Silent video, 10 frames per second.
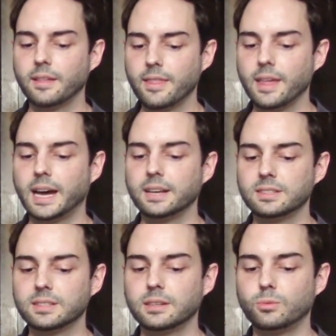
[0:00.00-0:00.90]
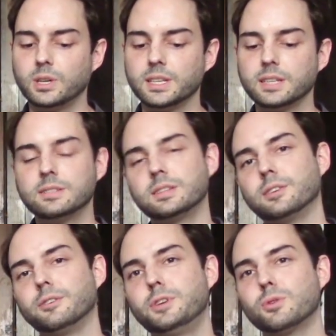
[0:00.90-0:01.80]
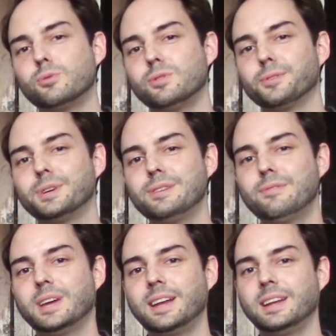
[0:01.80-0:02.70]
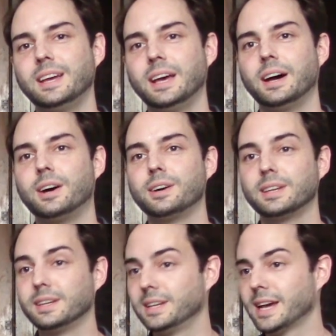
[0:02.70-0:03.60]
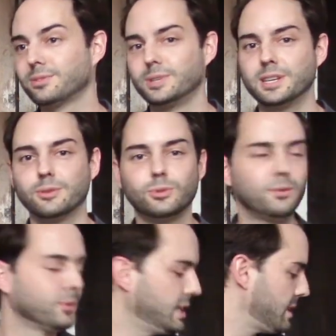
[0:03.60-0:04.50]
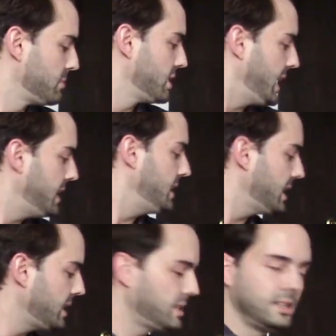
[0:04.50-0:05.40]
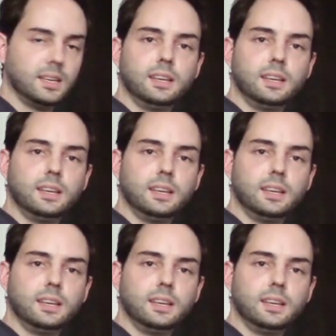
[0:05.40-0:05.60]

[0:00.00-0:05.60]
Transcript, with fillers: That is one to consider if you're a Wolverine fan. Okay, next one here, Wolverine number 88.